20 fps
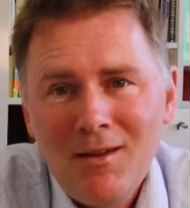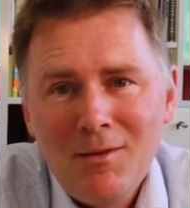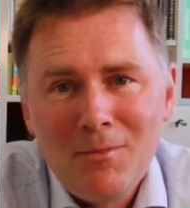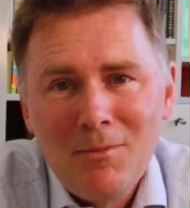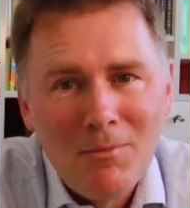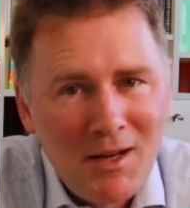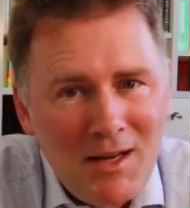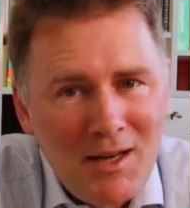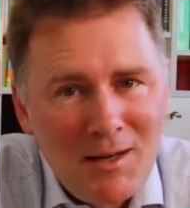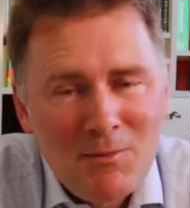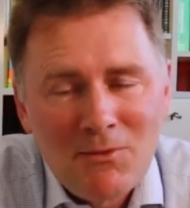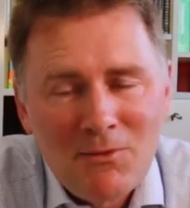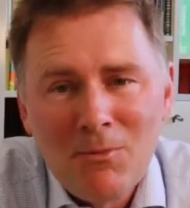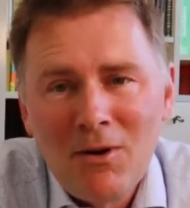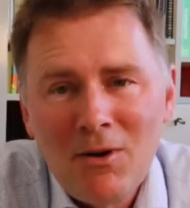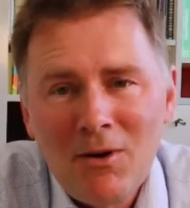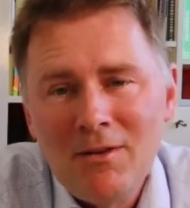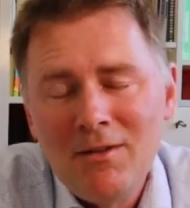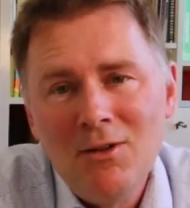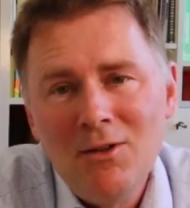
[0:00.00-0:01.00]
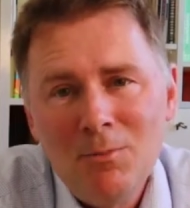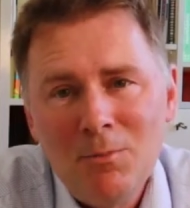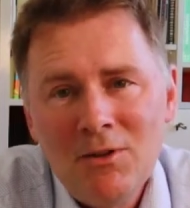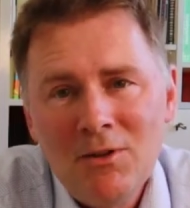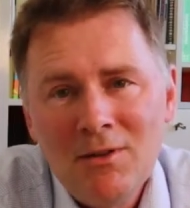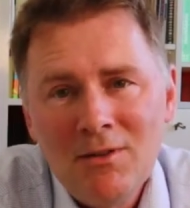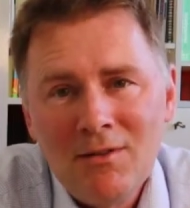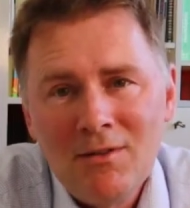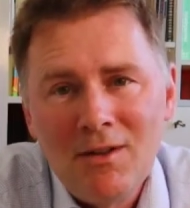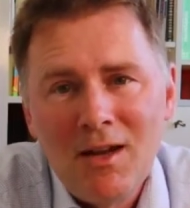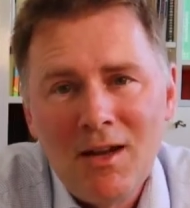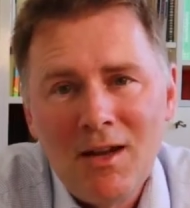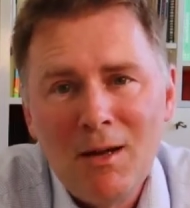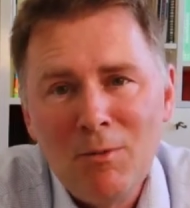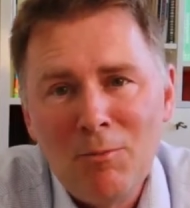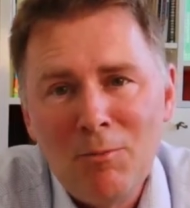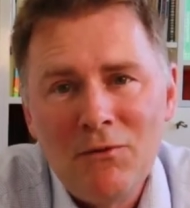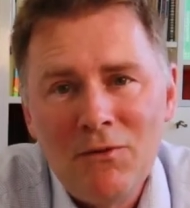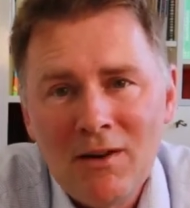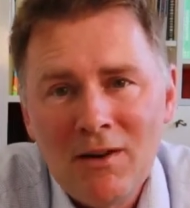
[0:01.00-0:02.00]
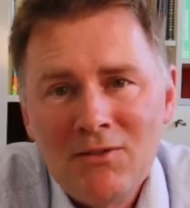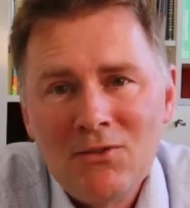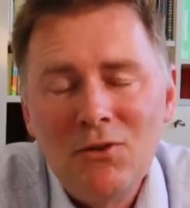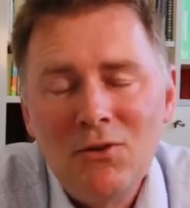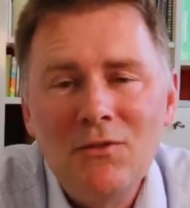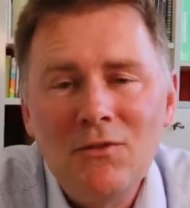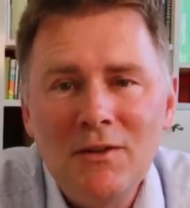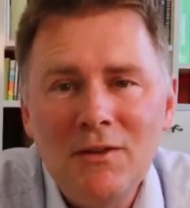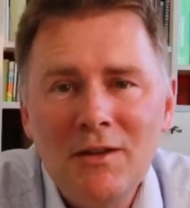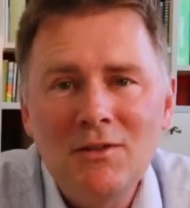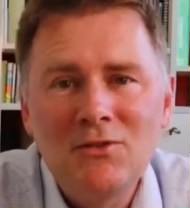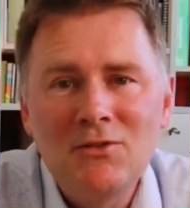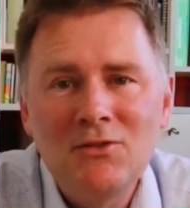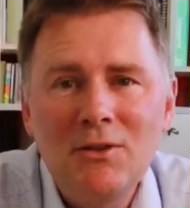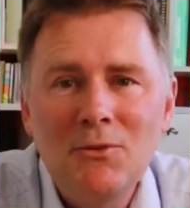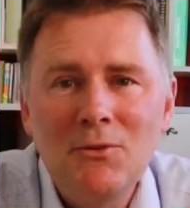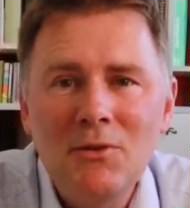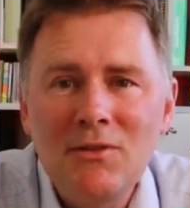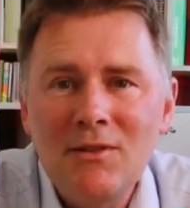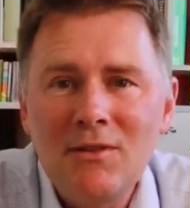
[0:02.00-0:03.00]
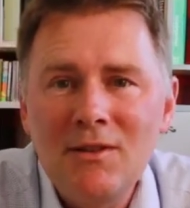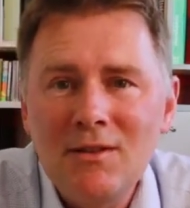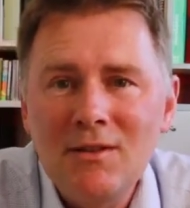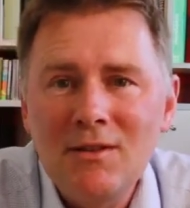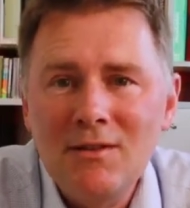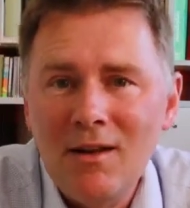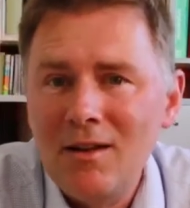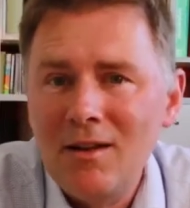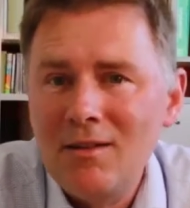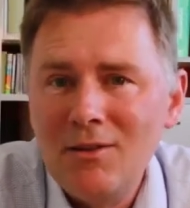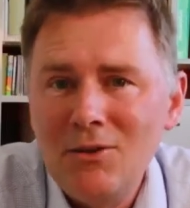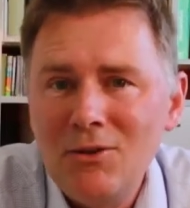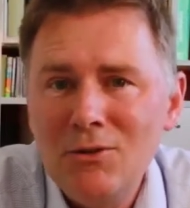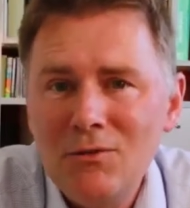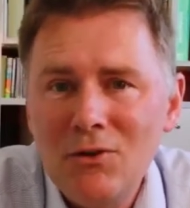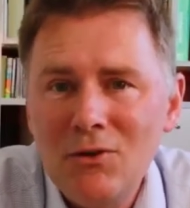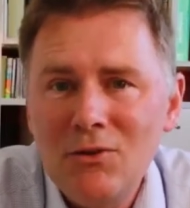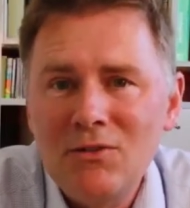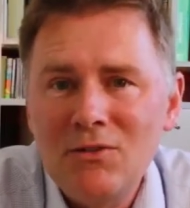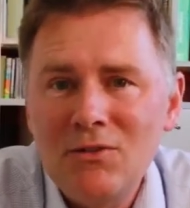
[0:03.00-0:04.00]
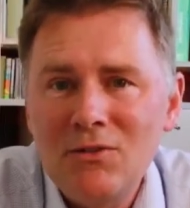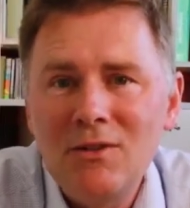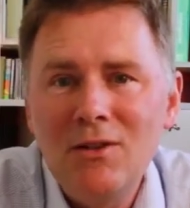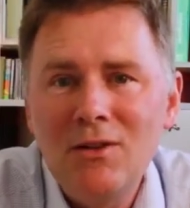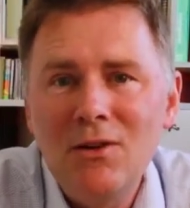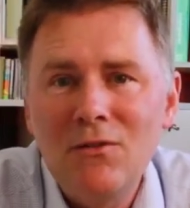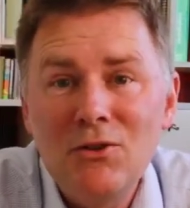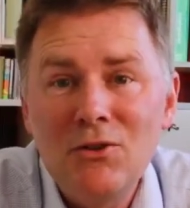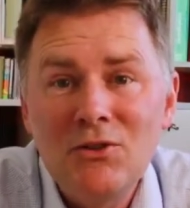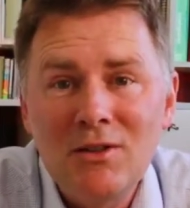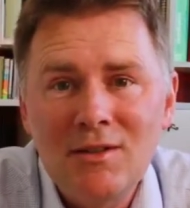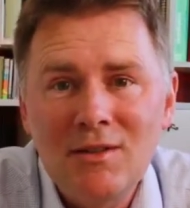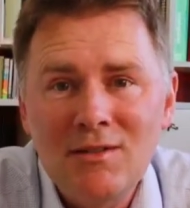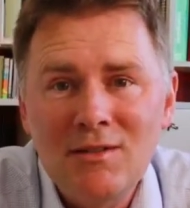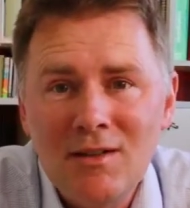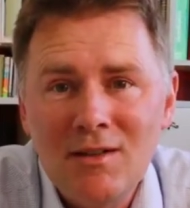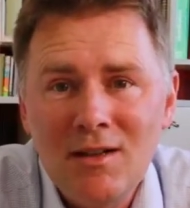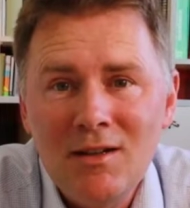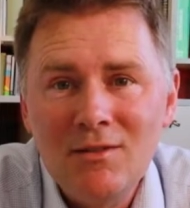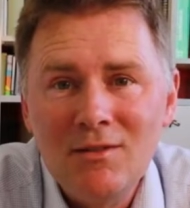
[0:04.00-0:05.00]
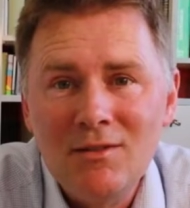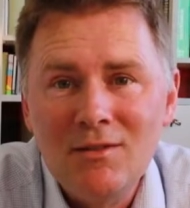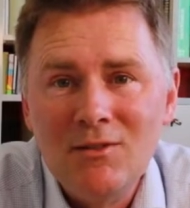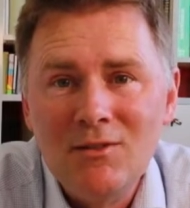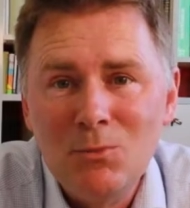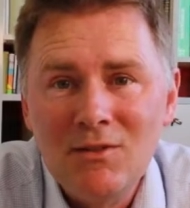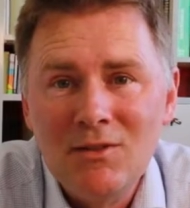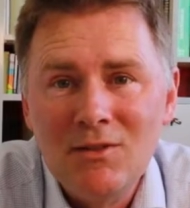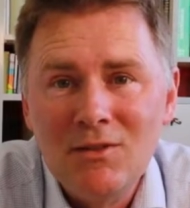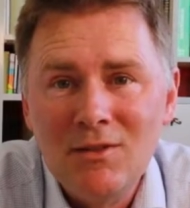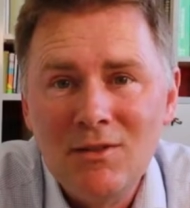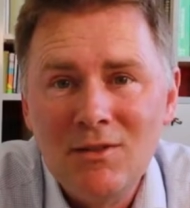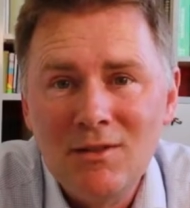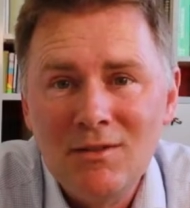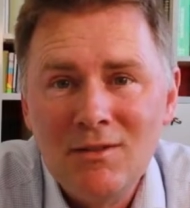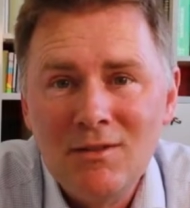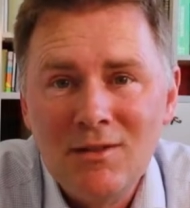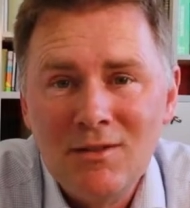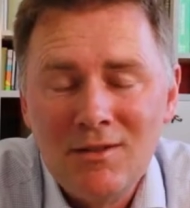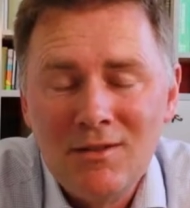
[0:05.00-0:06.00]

My name is Martin Hilpert. I'm a professor of English linguistics at the University of Neuchâtel in Switzerland.